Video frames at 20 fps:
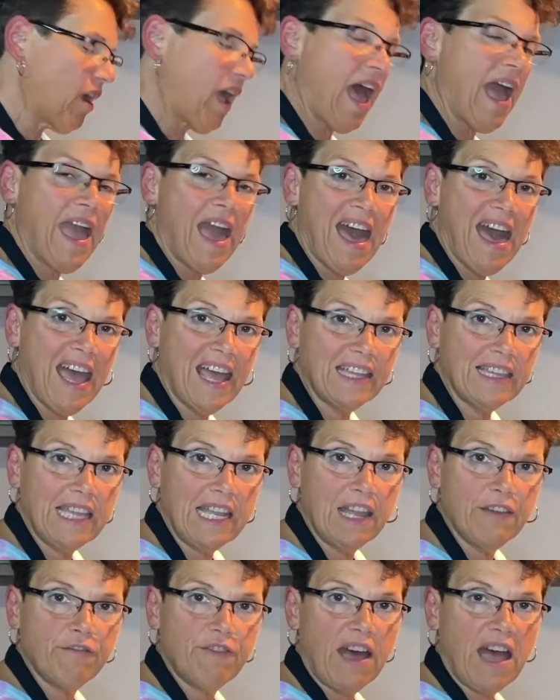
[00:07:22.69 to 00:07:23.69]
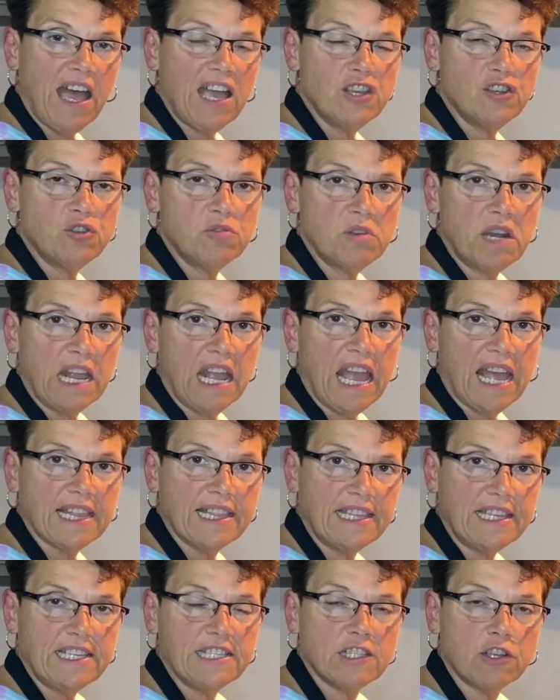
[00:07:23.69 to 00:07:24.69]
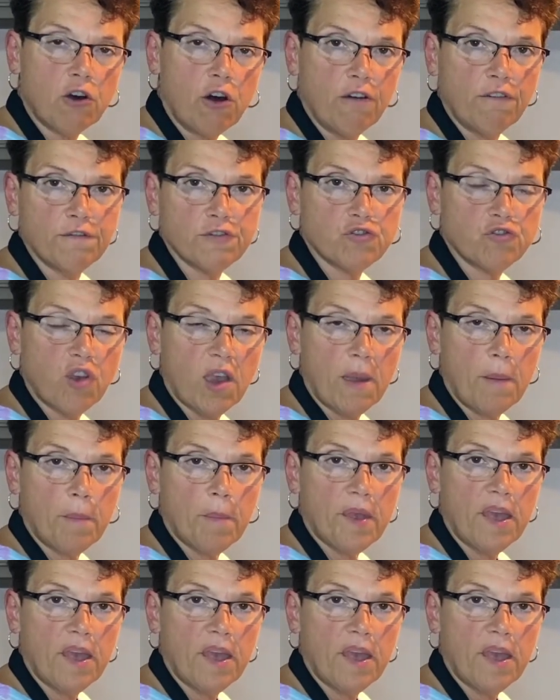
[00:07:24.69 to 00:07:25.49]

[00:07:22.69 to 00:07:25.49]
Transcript: I highly advise you to get these Gulf shrimp